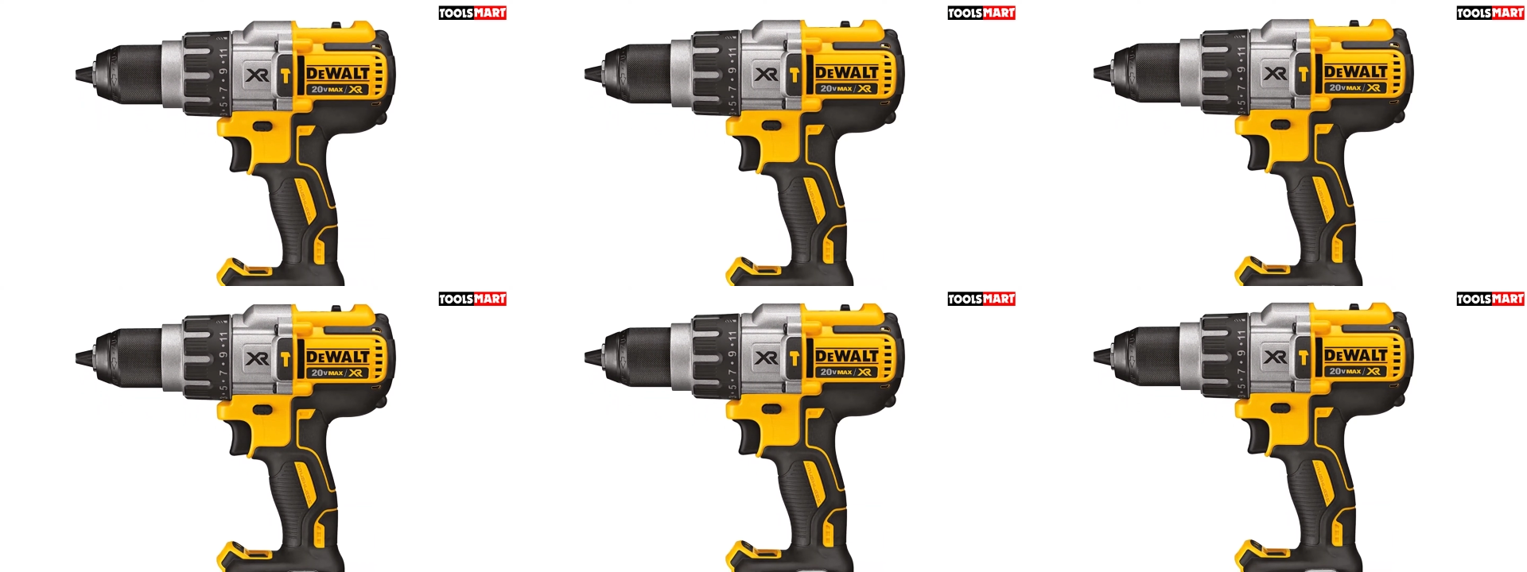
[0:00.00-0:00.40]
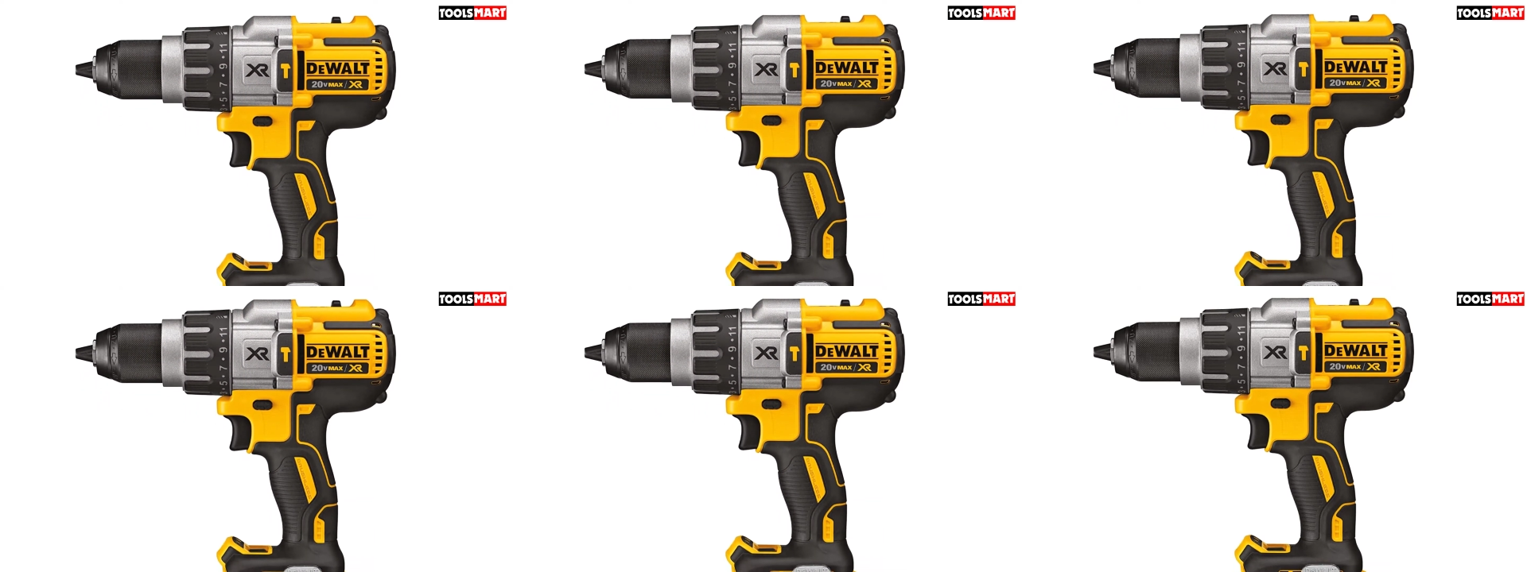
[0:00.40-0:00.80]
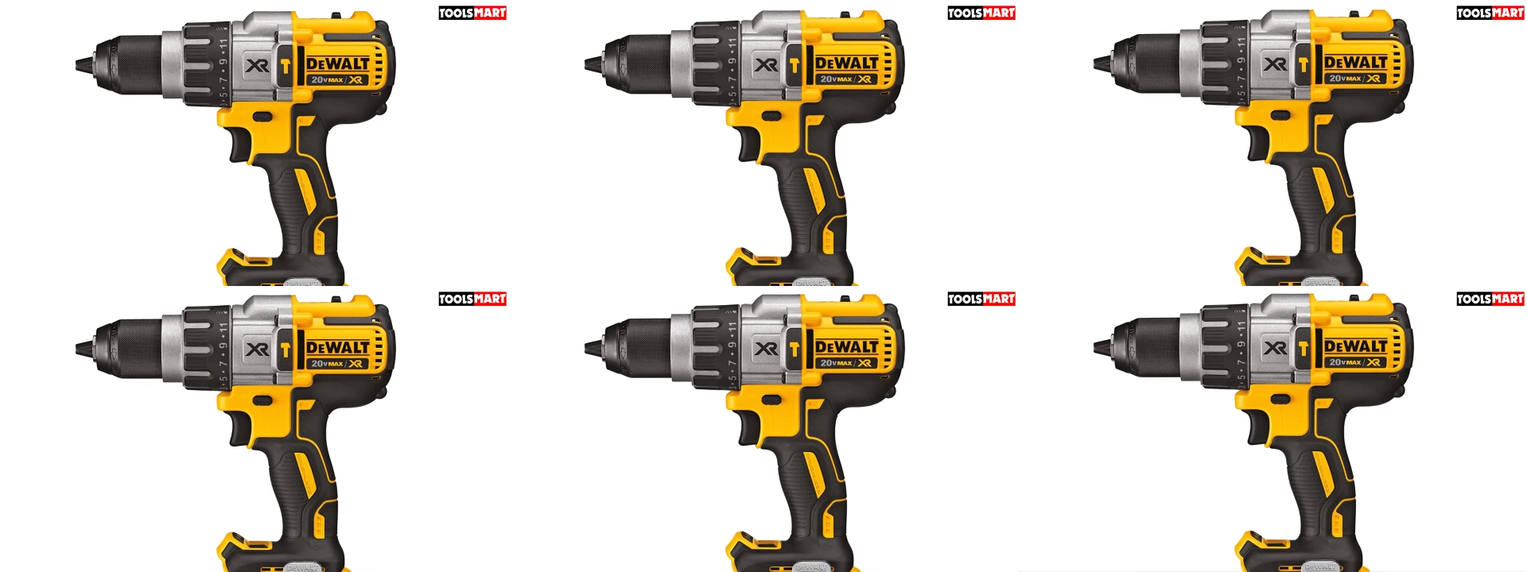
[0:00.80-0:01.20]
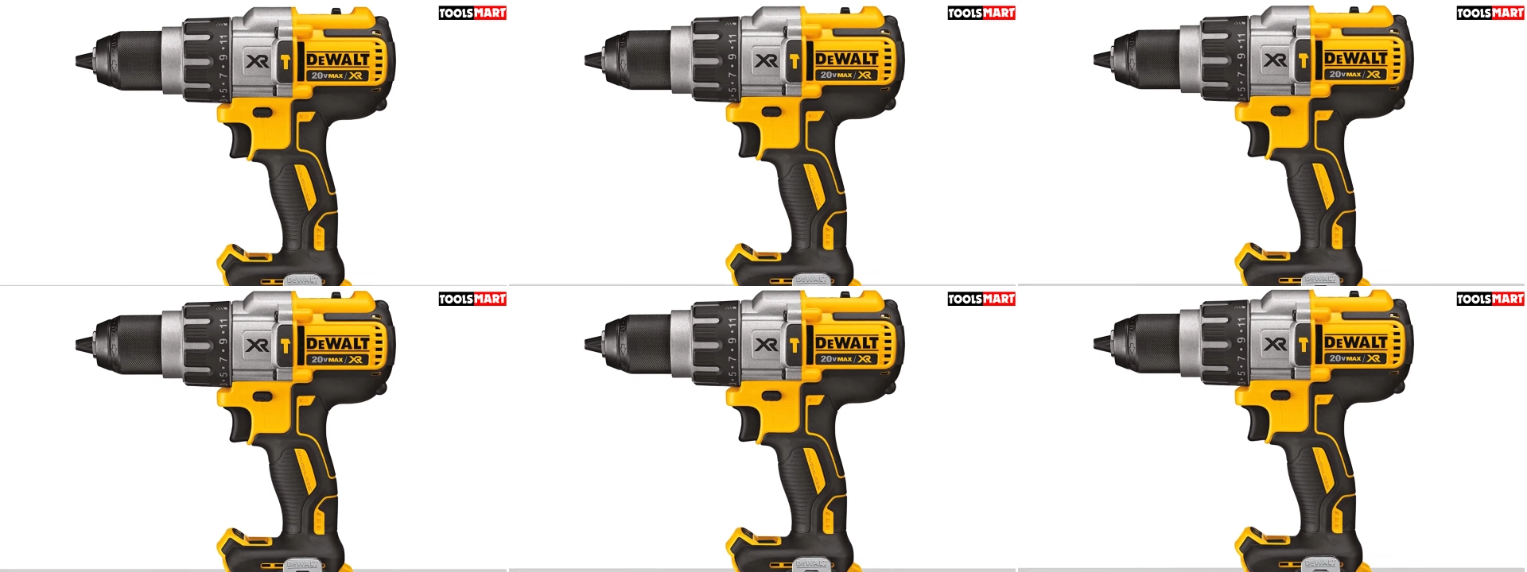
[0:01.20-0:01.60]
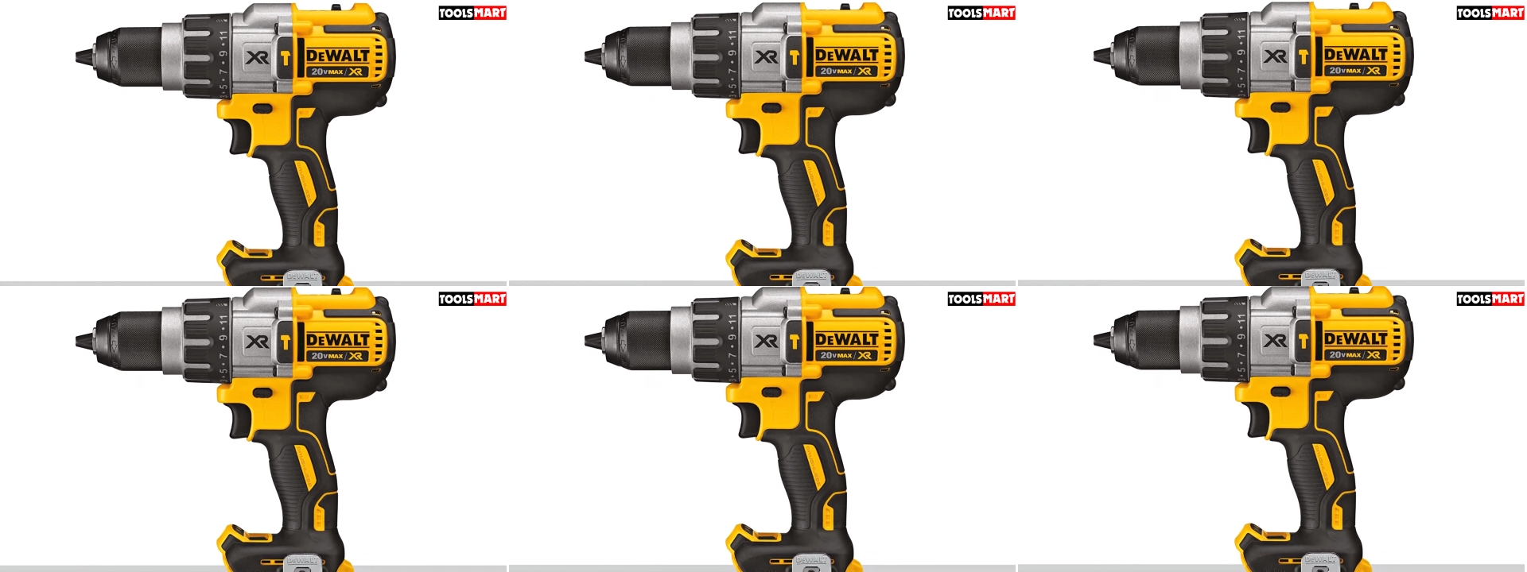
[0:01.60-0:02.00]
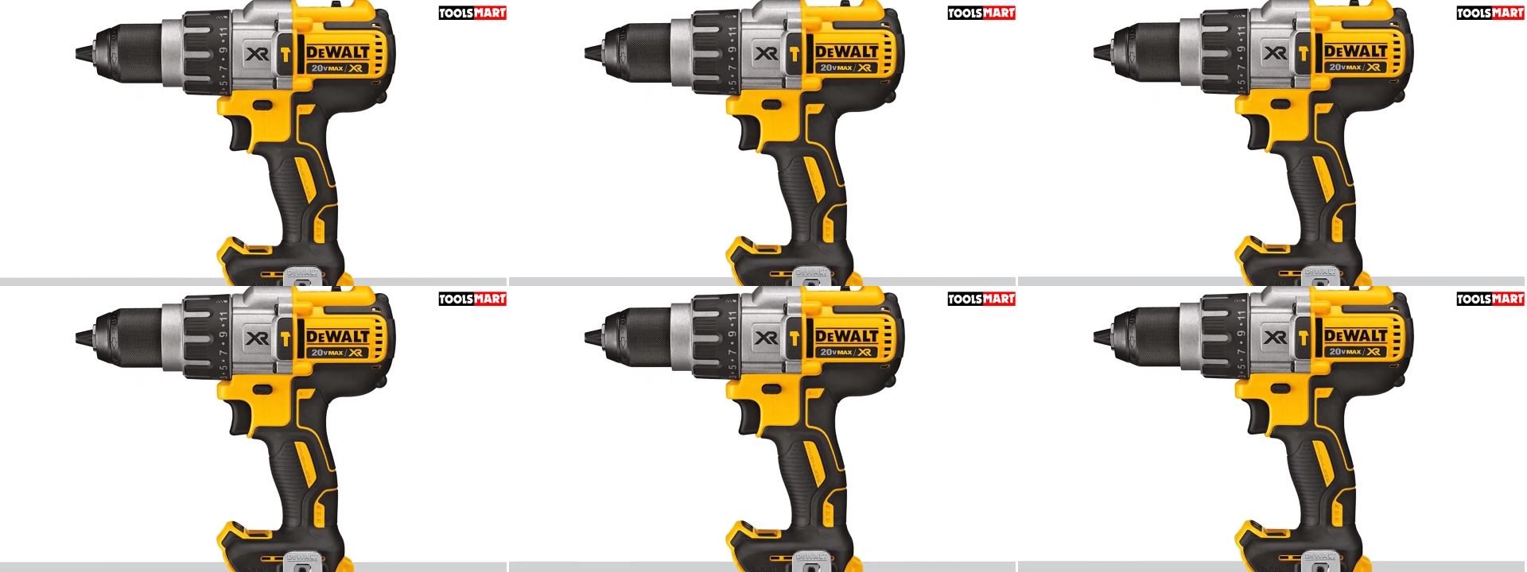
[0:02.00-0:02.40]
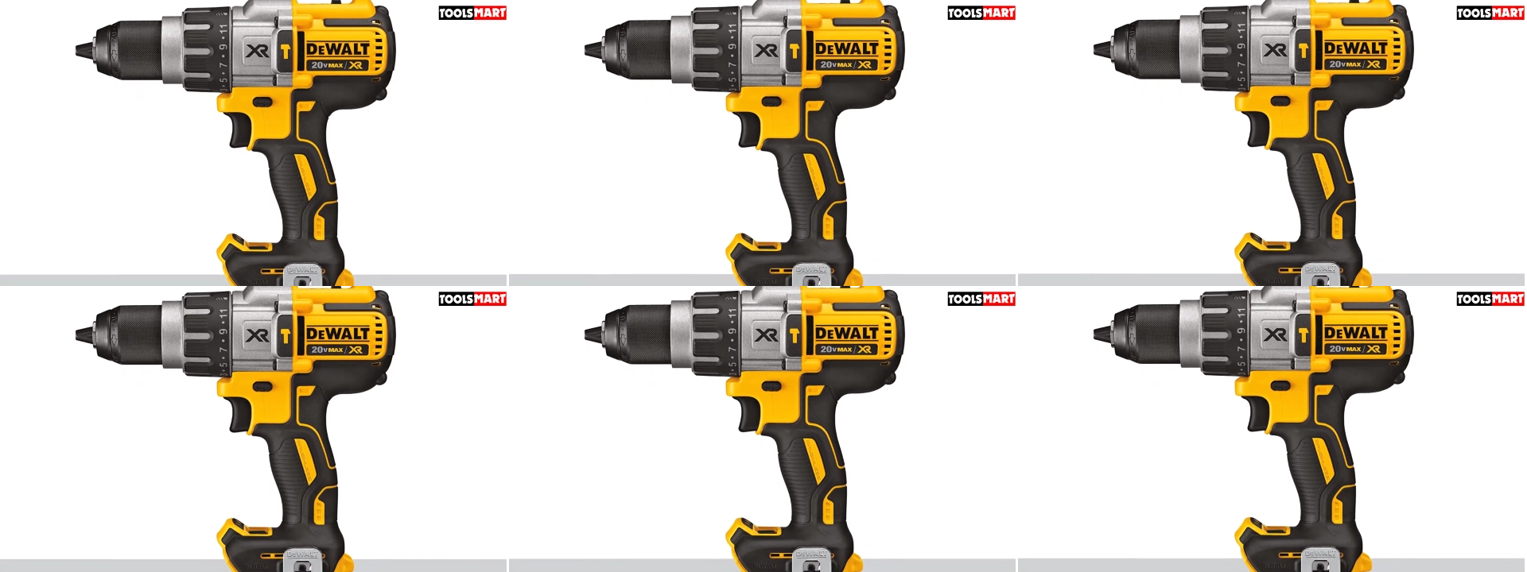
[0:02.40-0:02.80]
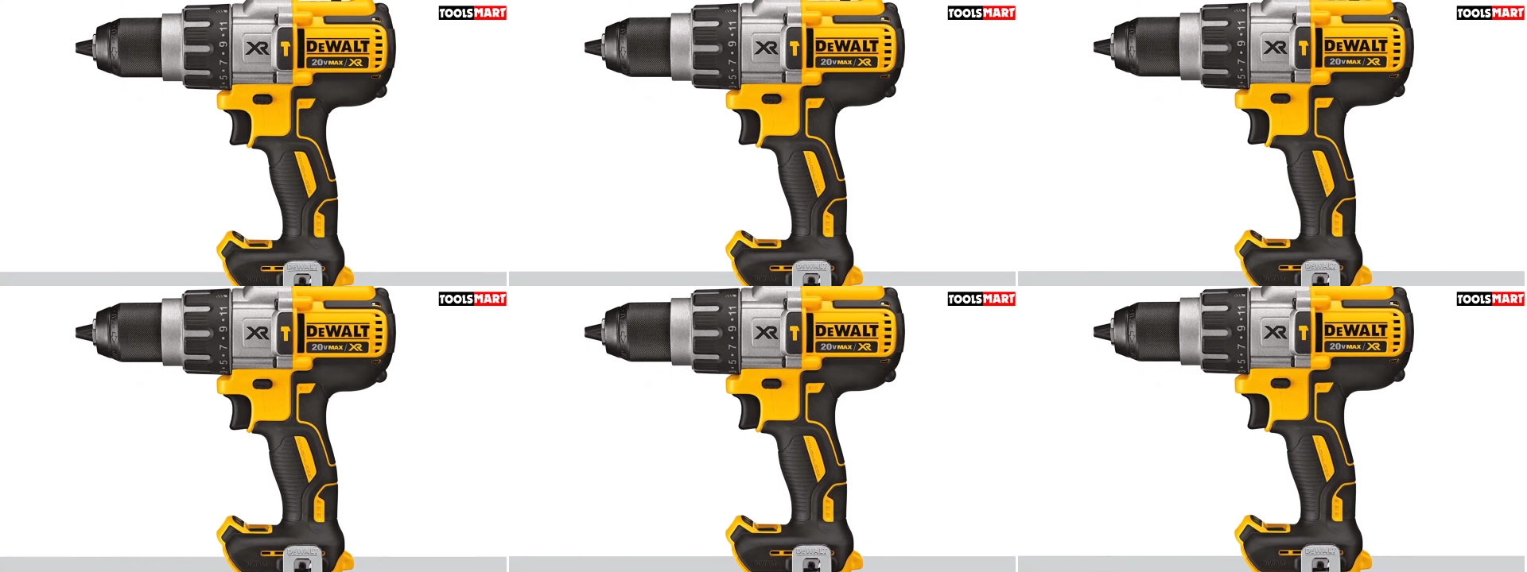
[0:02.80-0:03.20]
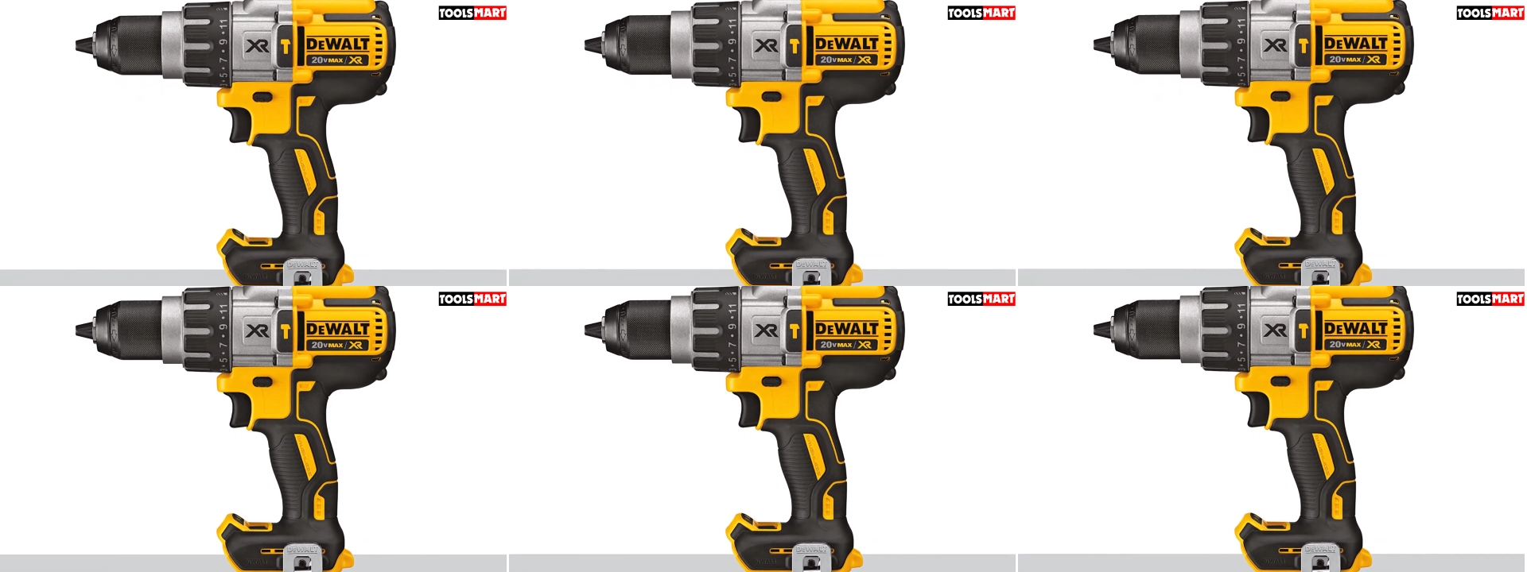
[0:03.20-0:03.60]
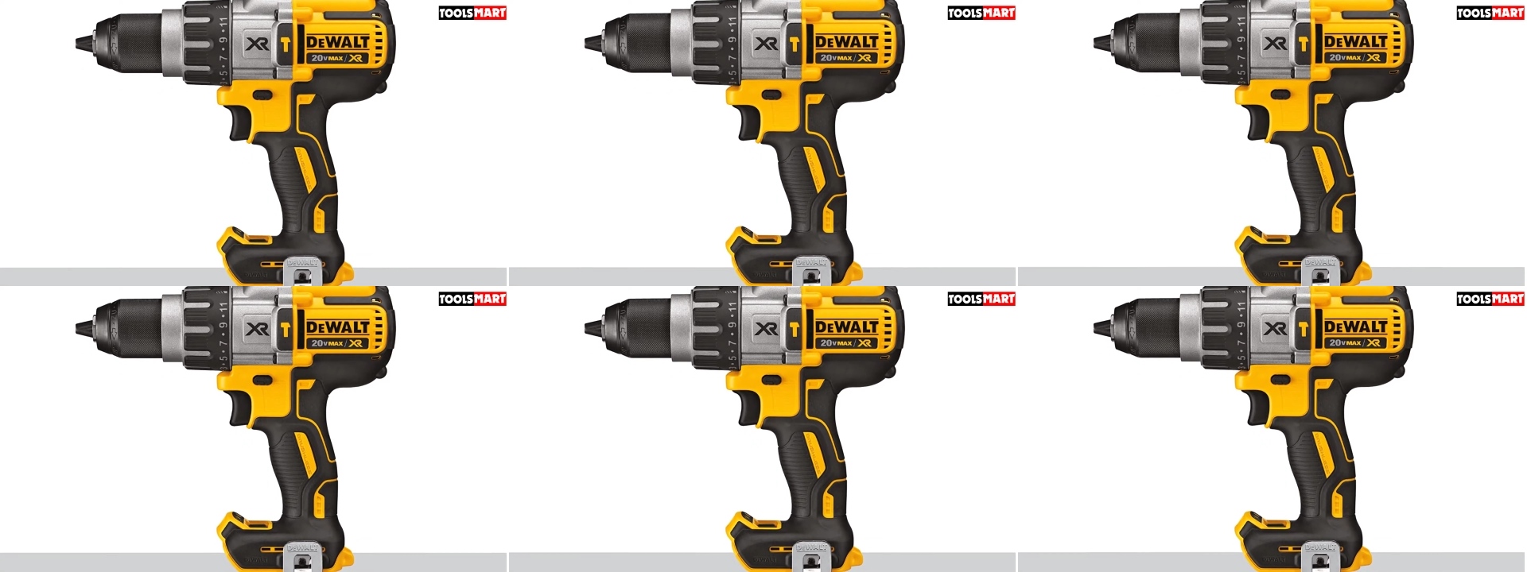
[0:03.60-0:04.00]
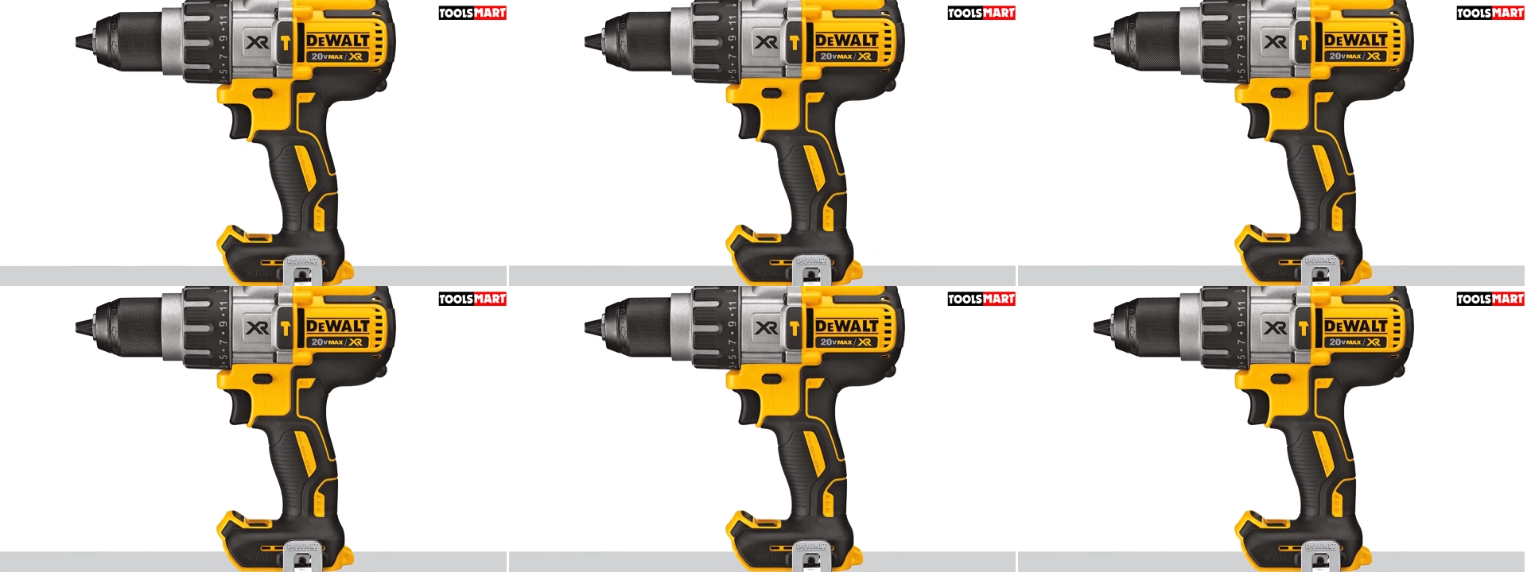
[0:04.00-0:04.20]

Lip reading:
[unreadable: no face in view]